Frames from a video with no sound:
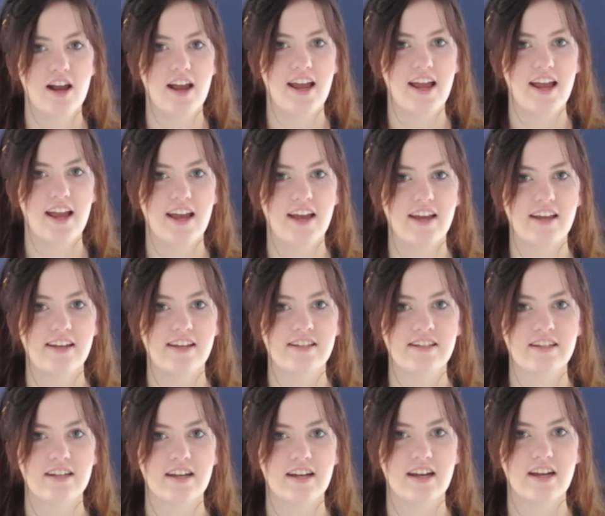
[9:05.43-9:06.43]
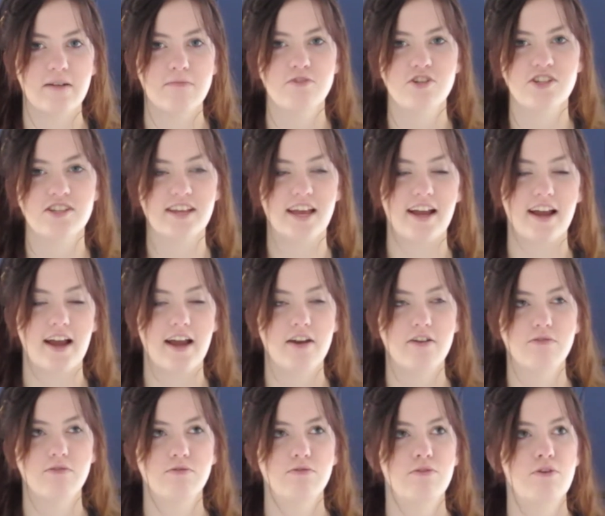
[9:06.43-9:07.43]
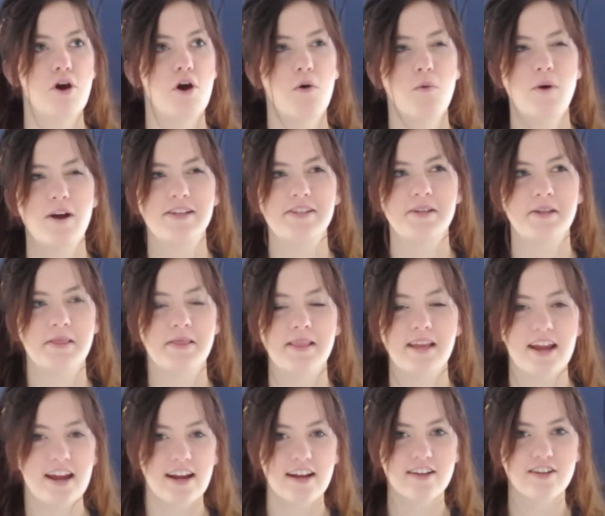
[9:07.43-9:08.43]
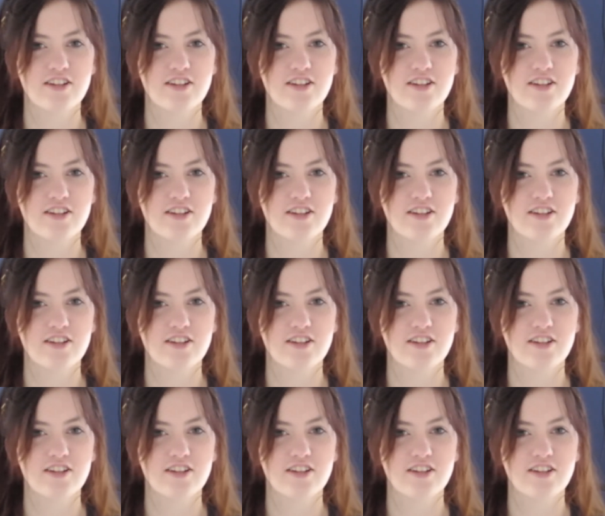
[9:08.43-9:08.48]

and I'm just like, I don't know what to think.